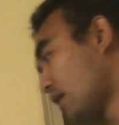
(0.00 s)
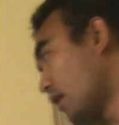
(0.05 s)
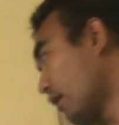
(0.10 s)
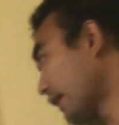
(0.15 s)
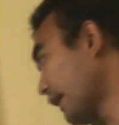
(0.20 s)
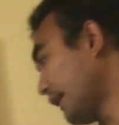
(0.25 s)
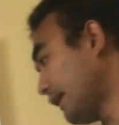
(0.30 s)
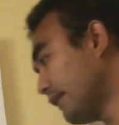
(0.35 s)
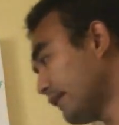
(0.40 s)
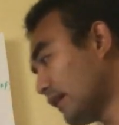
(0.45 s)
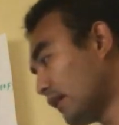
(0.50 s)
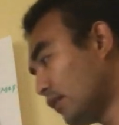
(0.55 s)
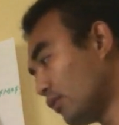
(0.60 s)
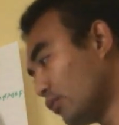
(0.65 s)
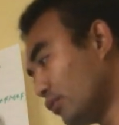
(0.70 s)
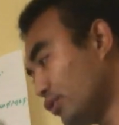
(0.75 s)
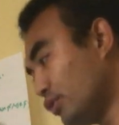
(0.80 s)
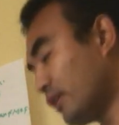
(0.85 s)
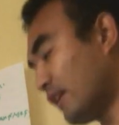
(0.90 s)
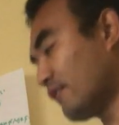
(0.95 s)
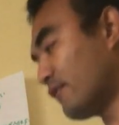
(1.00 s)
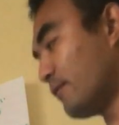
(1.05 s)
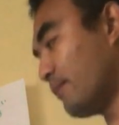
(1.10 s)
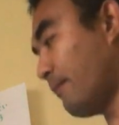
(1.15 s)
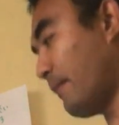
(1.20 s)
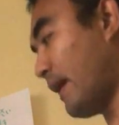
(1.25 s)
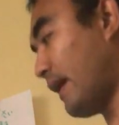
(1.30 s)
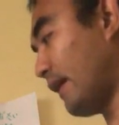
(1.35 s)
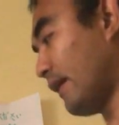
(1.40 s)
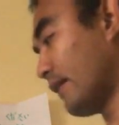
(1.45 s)
Okay, now you
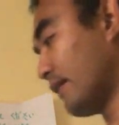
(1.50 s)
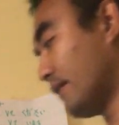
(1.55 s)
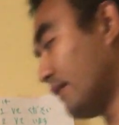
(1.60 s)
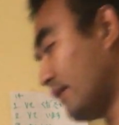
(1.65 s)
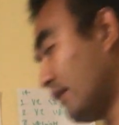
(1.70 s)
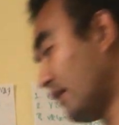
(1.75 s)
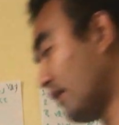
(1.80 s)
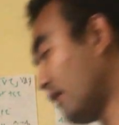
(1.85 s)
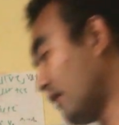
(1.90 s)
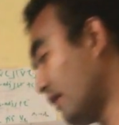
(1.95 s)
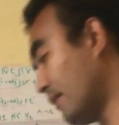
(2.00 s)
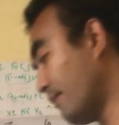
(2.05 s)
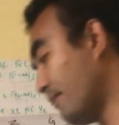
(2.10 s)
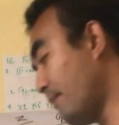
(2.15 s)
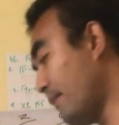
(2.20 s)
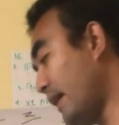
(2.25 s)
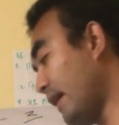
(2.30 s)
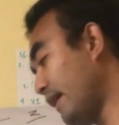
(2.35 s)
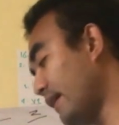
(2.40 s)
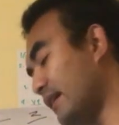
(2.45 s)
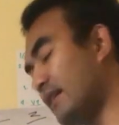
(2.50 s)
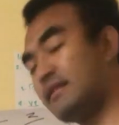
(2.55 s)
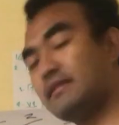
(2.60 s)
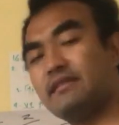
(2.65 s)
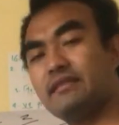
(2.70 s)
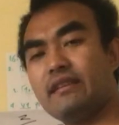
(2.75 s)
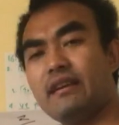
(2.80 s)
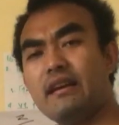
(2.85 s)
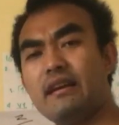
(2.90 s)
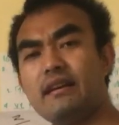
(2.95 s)
have me. Me
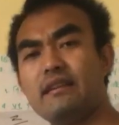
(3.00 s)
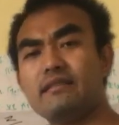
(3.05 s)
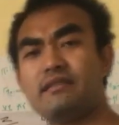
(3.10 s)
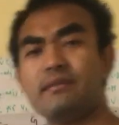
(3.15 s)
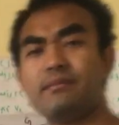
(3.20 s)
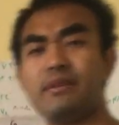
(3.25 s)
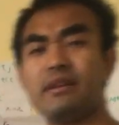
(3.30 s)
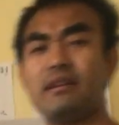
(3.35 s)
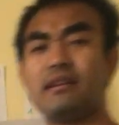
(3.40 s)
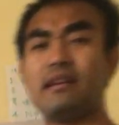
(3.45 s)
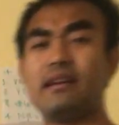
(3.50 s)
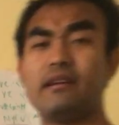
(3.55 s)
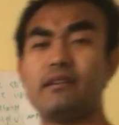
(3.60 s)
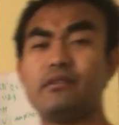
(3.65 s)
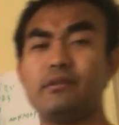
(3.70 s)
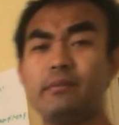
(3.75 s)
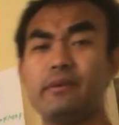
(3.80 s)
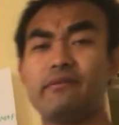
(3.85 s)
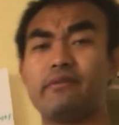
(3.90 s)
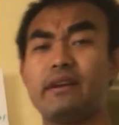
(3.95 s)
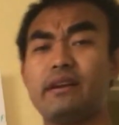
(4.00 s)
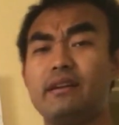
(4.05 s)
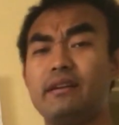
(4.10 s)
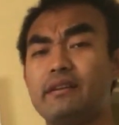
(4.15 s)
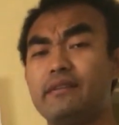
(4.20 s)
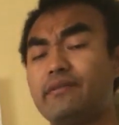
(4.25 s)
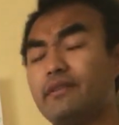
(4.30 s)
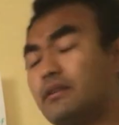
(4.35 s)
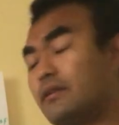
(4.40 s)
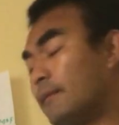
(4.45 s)
is something like you may find
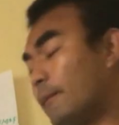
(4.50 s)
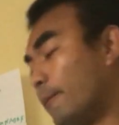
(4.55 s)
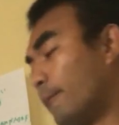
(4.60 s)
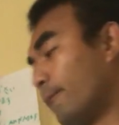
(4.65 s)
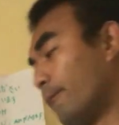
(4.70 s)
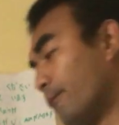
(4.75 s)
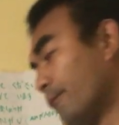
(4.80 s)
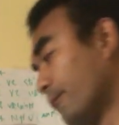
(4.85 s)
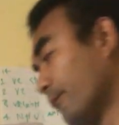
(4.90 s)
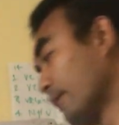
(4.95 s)
it difficult.